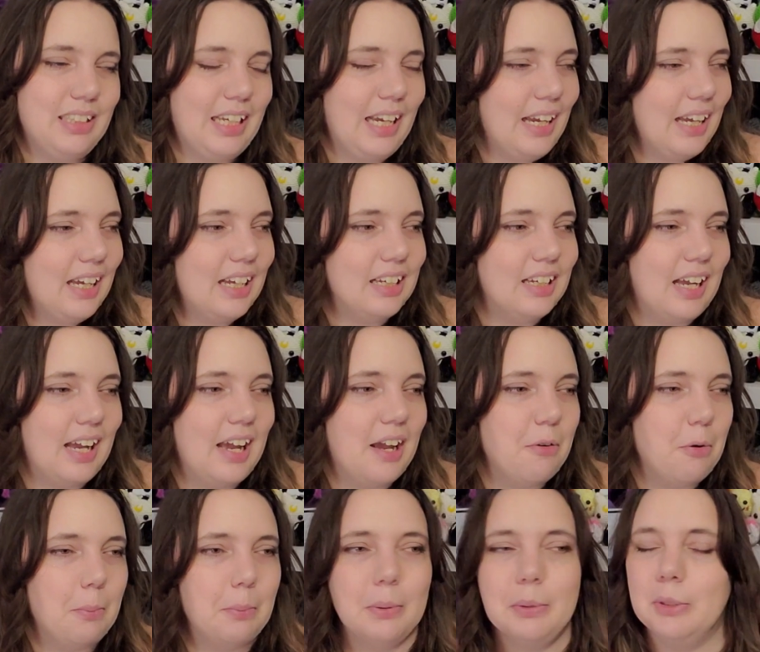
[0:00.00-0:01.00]
Yeah, I
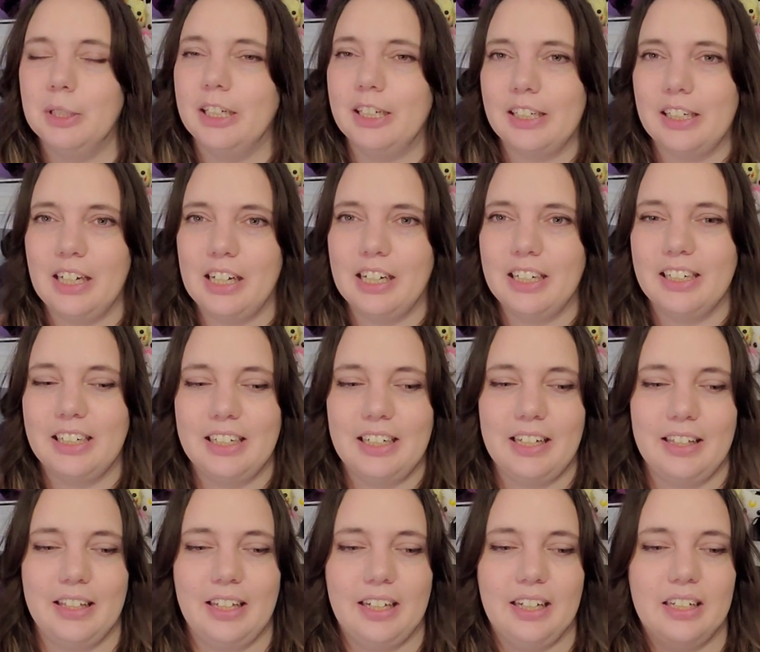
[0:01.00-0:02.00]
haven't been working on
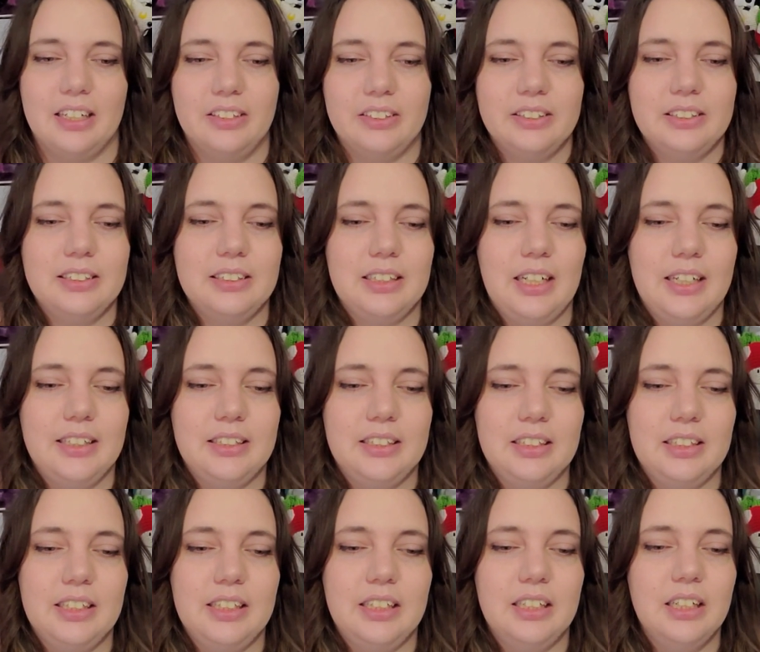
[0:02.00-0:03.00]
anything else. I
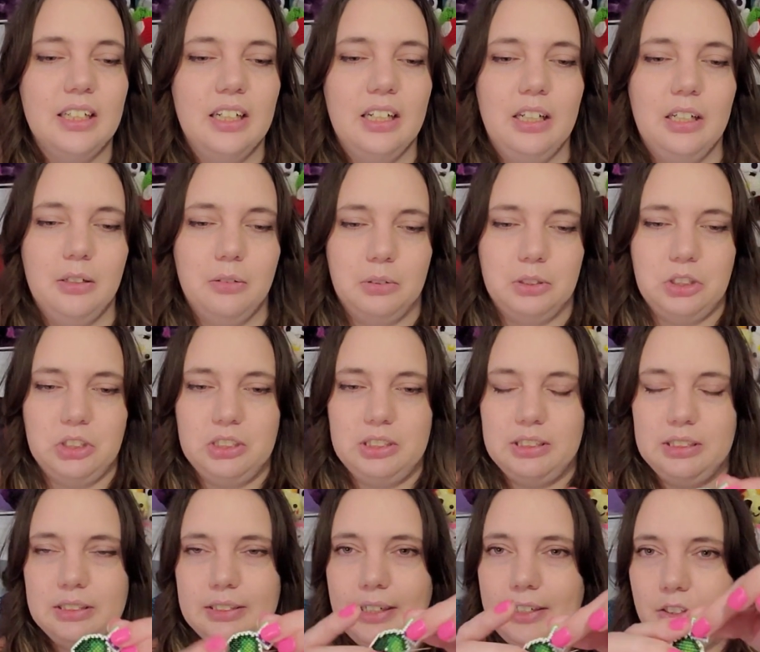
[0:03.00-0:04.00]
did, which this
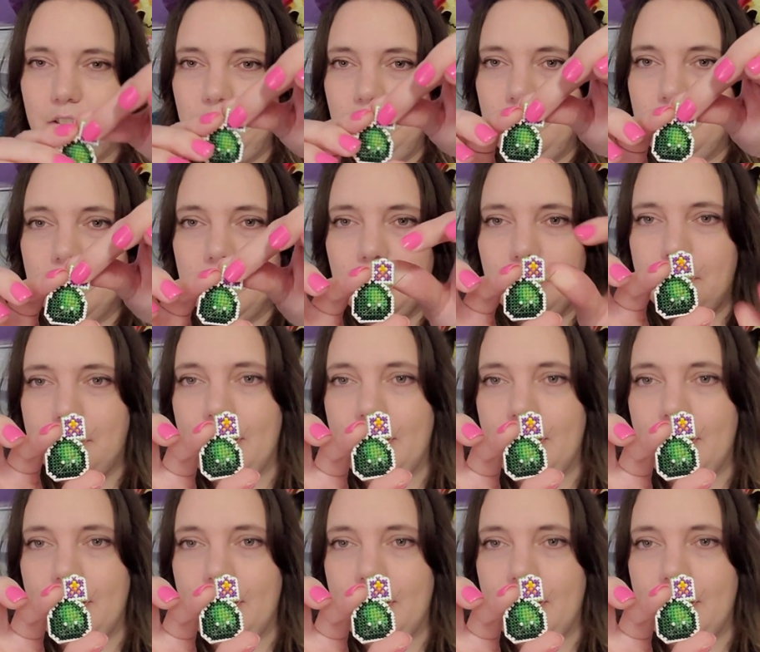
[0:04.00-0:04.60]
is actually one of